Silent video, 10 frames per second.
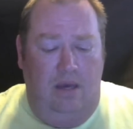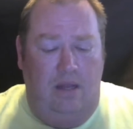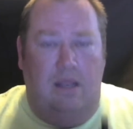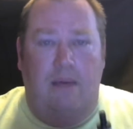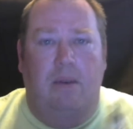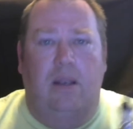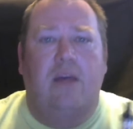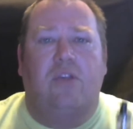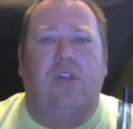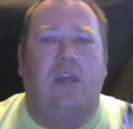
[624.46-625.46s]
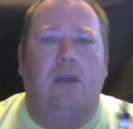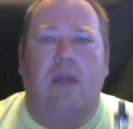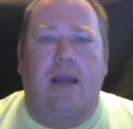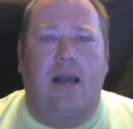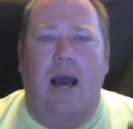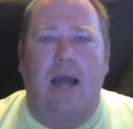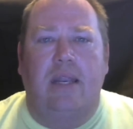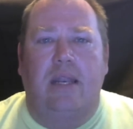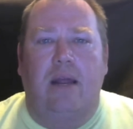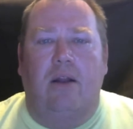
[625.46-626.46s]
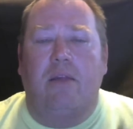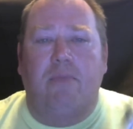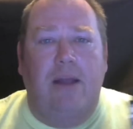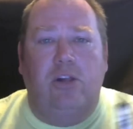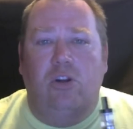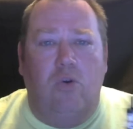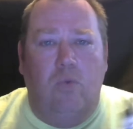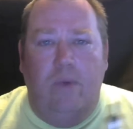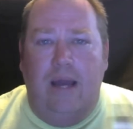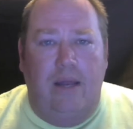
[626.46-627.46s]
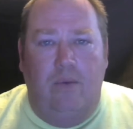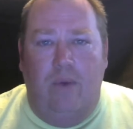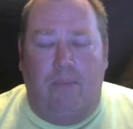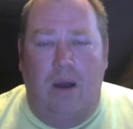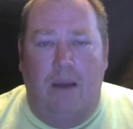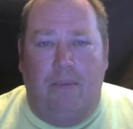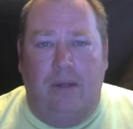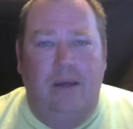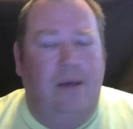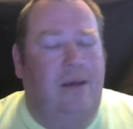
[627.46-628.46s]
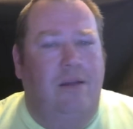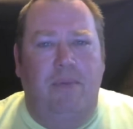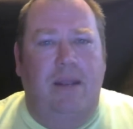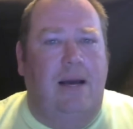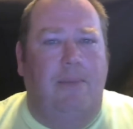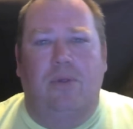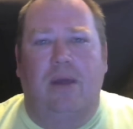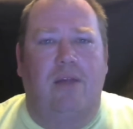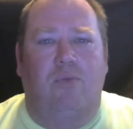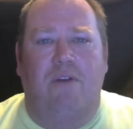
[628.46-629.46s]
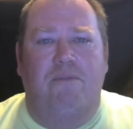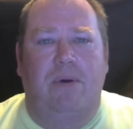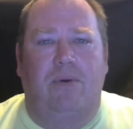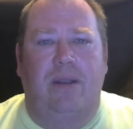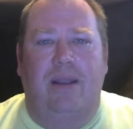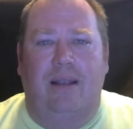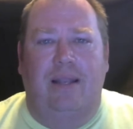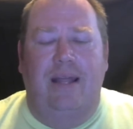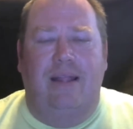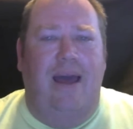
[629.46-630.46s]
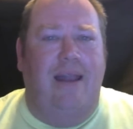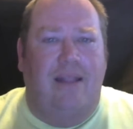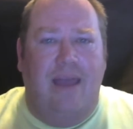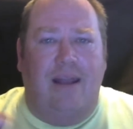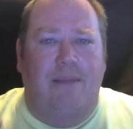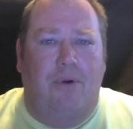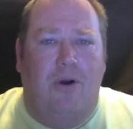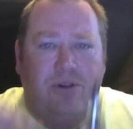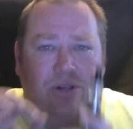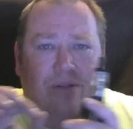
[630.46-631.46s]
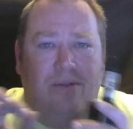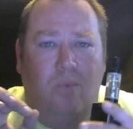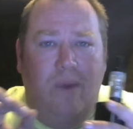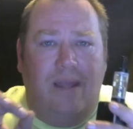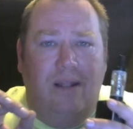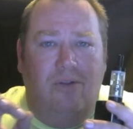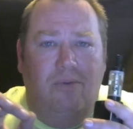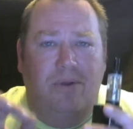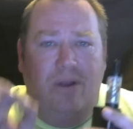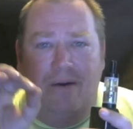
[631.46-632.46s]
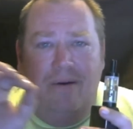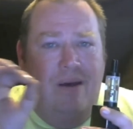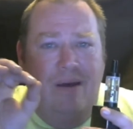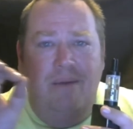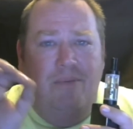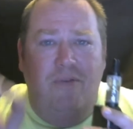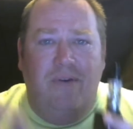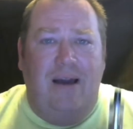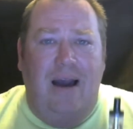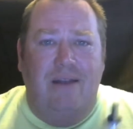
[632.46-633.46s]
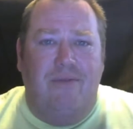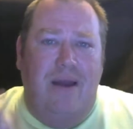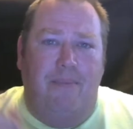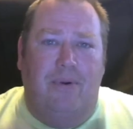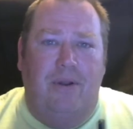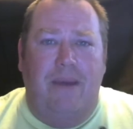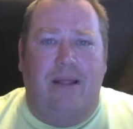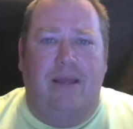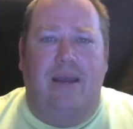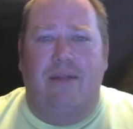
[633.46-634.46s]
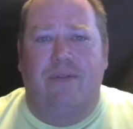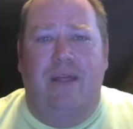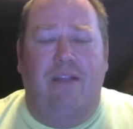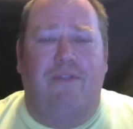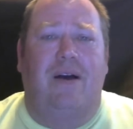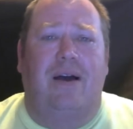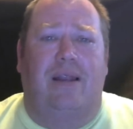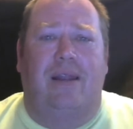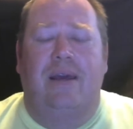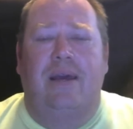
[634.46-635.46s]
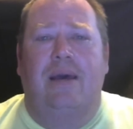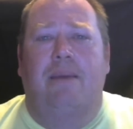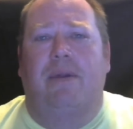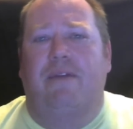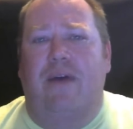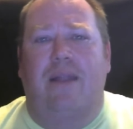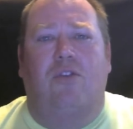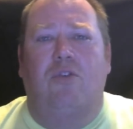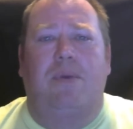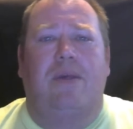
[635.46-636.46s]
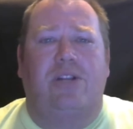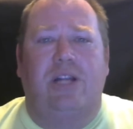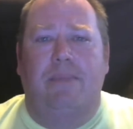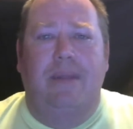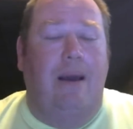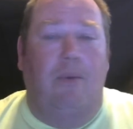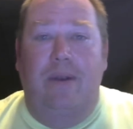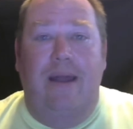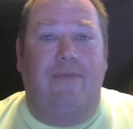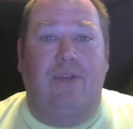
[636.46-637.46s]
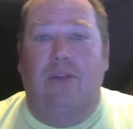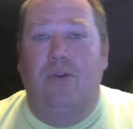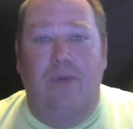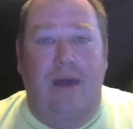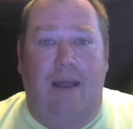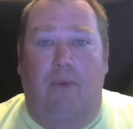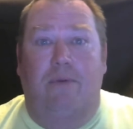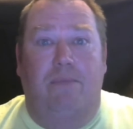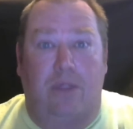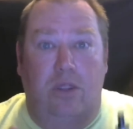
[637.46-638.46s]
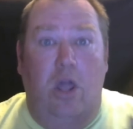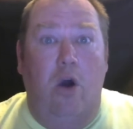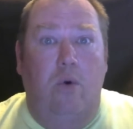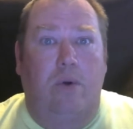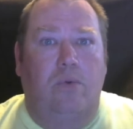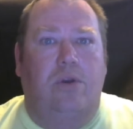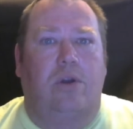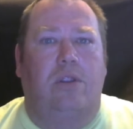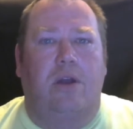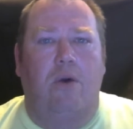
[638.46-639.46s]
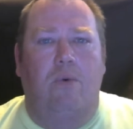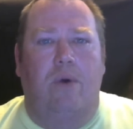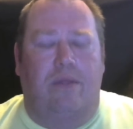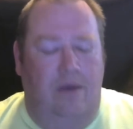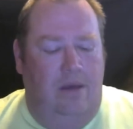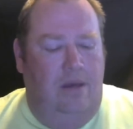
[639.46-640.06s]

Let, let's see that cotton in there. Let's make sure we got it wick properly. It's been a couple times where I've built it and it leaked. I had to take it apart just to wick it a little, you know. Move the cotton around, put it back together, and then it's fine. But if it had a two-piece chimney, I wouldn't have to do that. I would know it was good to go with.